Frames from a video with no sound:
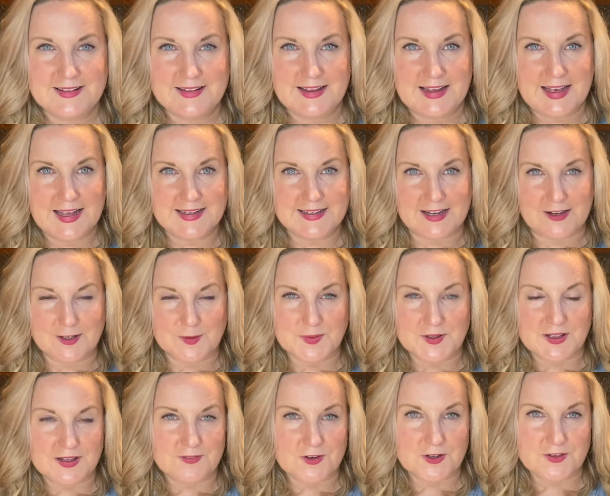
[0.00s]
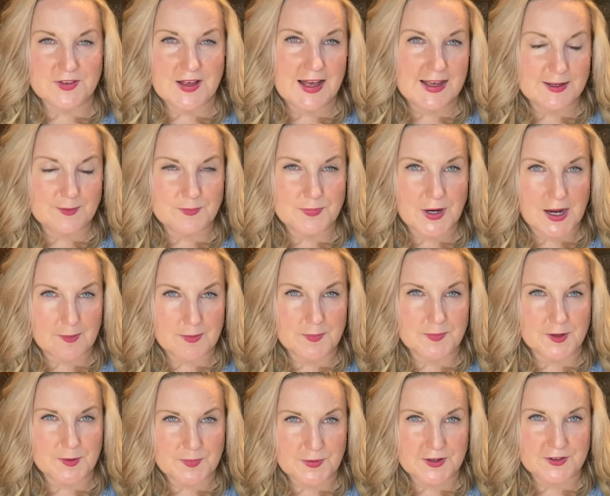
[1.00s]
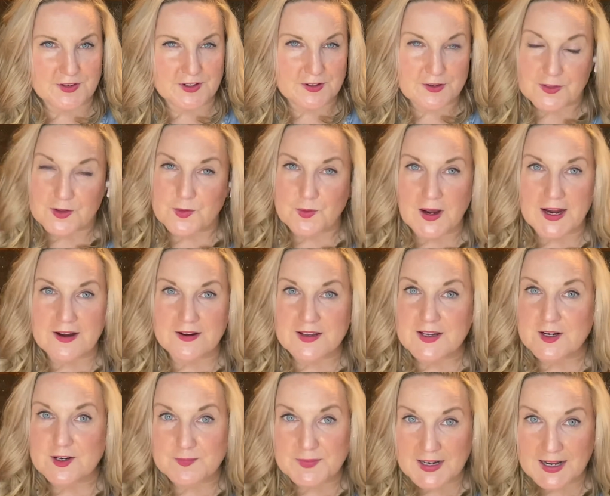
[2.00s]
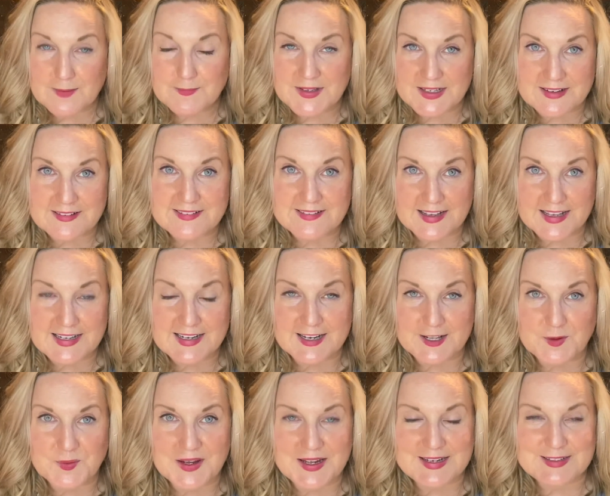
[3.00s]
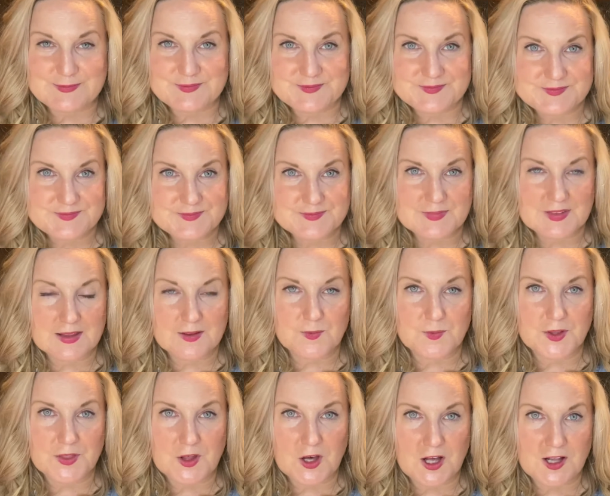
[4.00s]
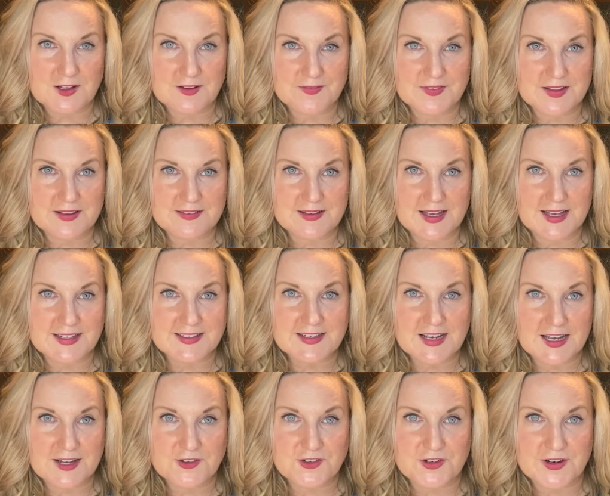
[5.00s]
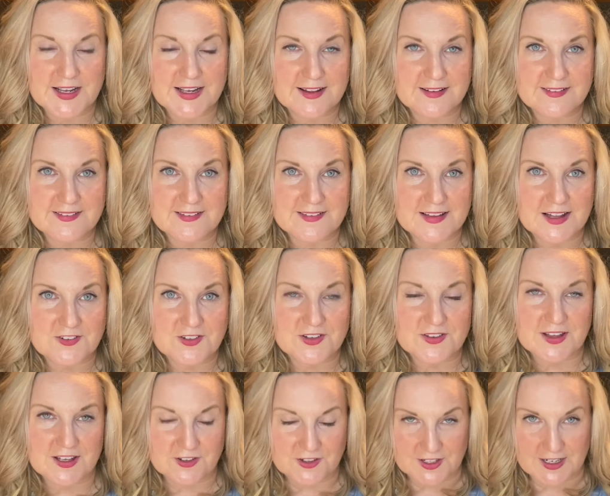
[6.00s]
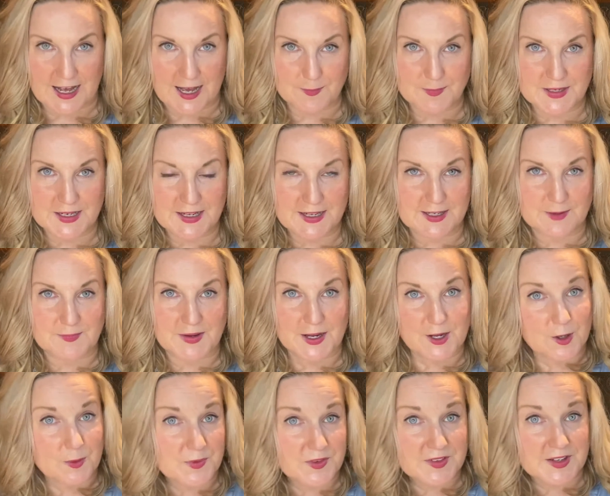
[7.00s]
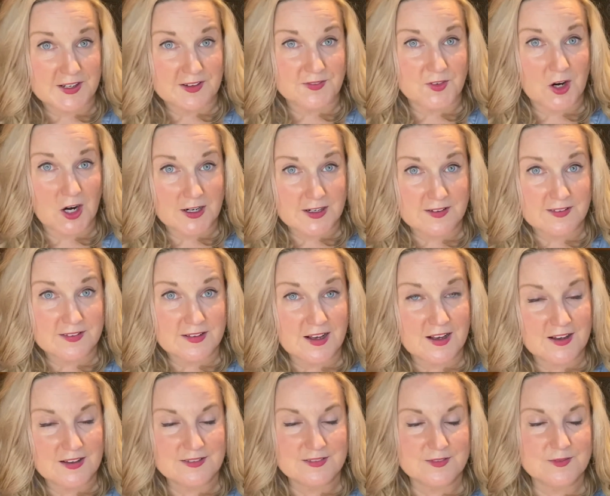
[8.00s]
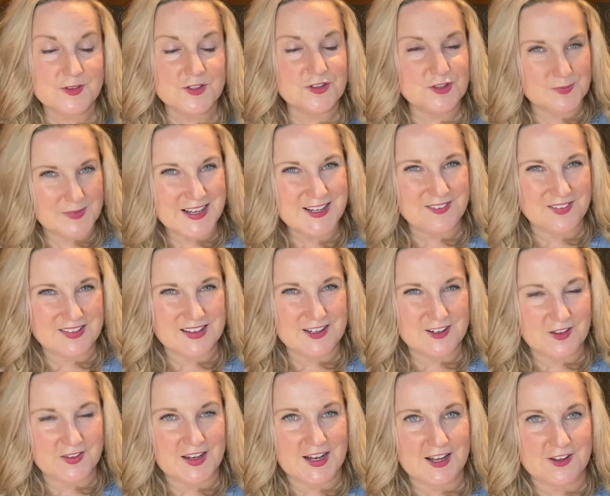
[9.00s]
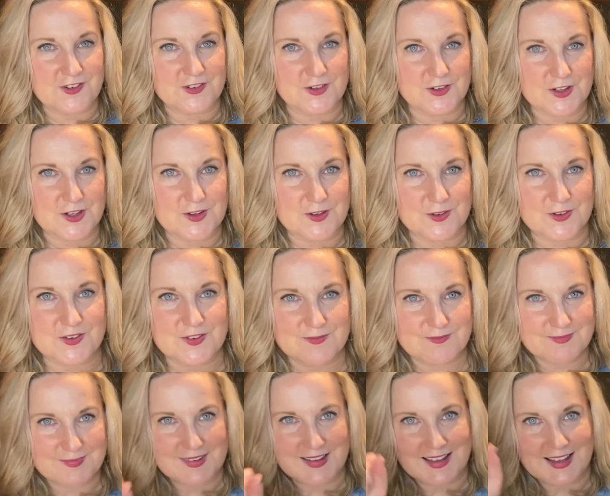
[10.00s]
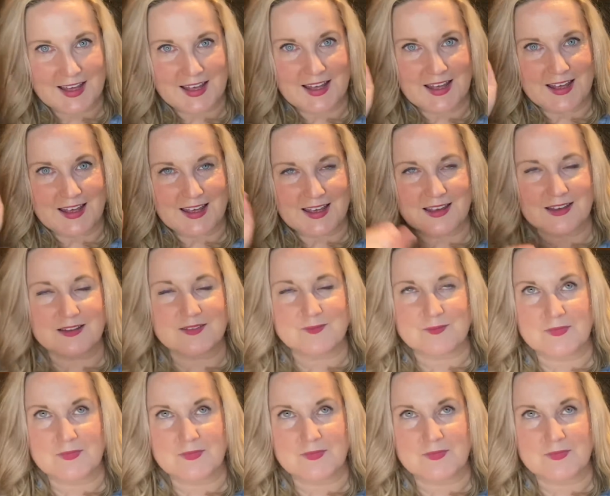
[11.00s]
Hey, doubting believers, I am probably preaching to the choir here, but I'm going to say it anyway. With all of this anti-trans legislation happening in my home state of Arkansas, which you might have seen on the national news, yay,